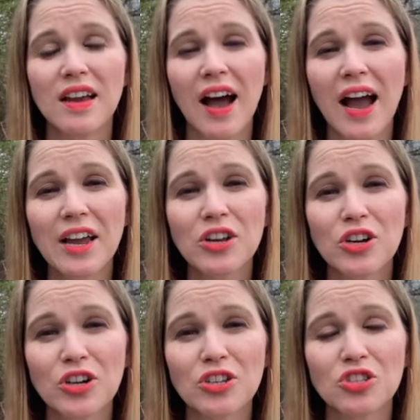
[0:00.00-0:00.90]
I
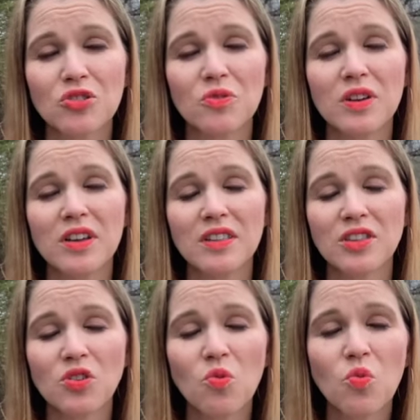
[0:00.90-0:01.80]
encourage you that
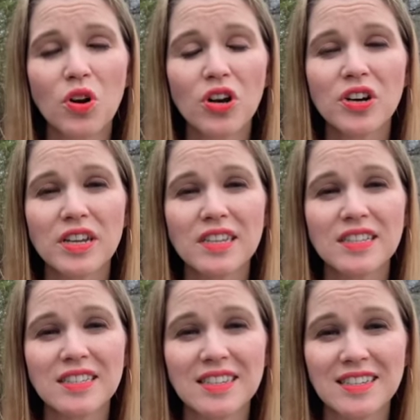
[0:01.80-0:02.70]
the word in
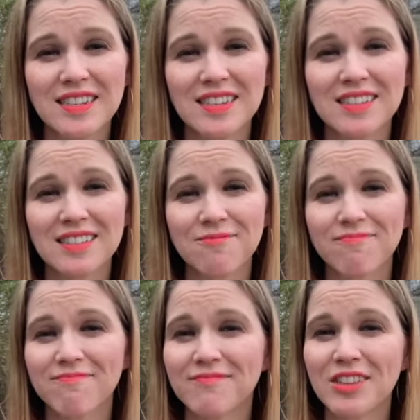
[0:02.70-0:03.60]
season is,
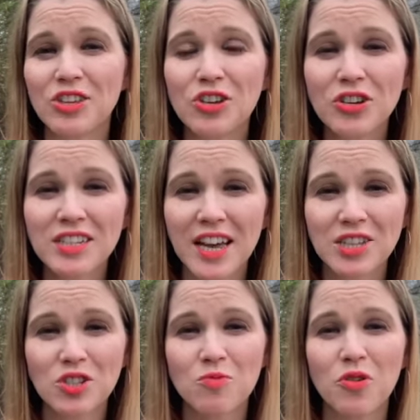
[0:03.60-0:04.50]
your
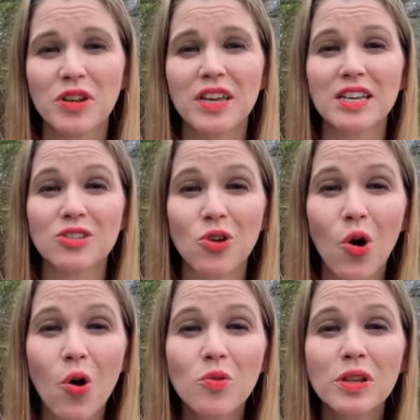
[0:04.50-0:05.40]
testimony is
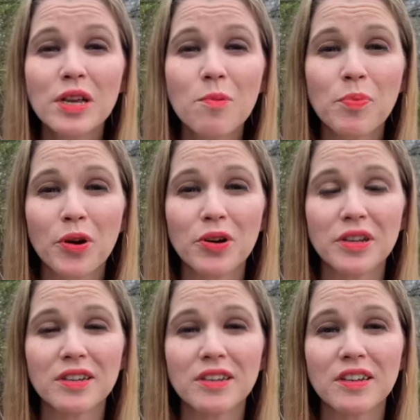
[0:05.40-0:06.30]
only a
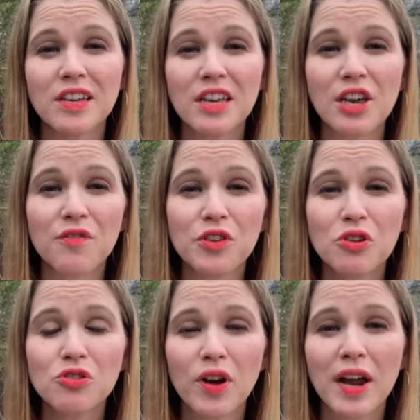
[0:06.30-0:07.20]
burden if you
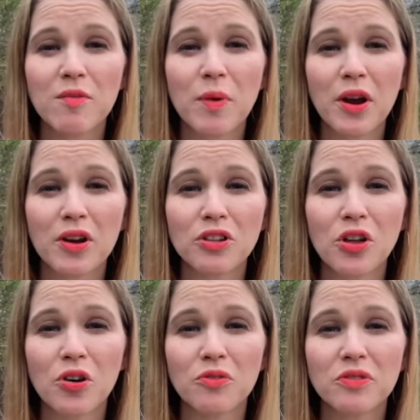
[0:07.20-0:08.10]
try to bear it
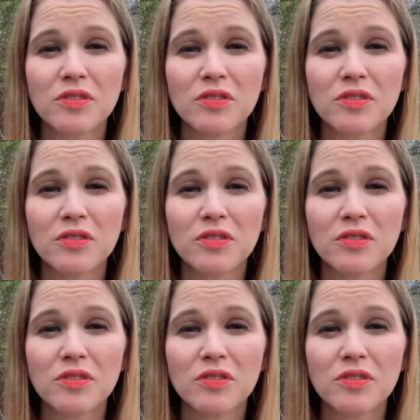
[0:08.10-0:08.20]
alone.